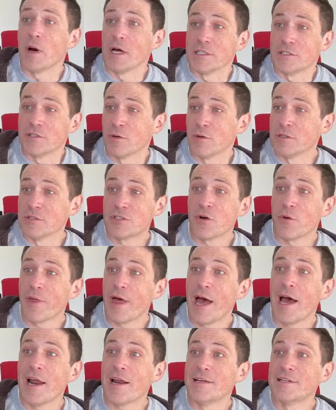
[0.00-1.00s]
so
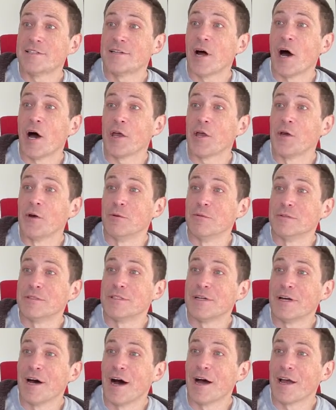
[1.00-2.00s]
that is not used.
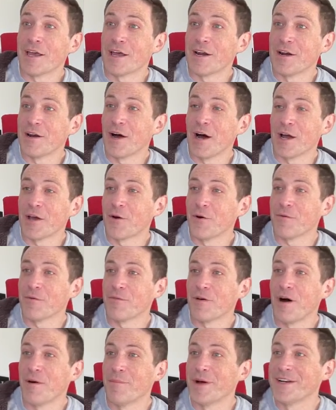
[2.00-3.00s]
I could have
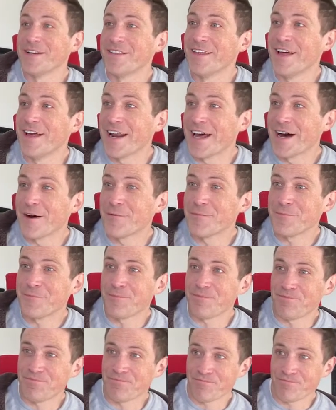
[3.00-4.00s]
commented that out.
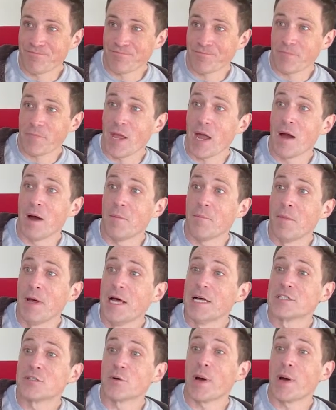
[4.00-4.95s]
So I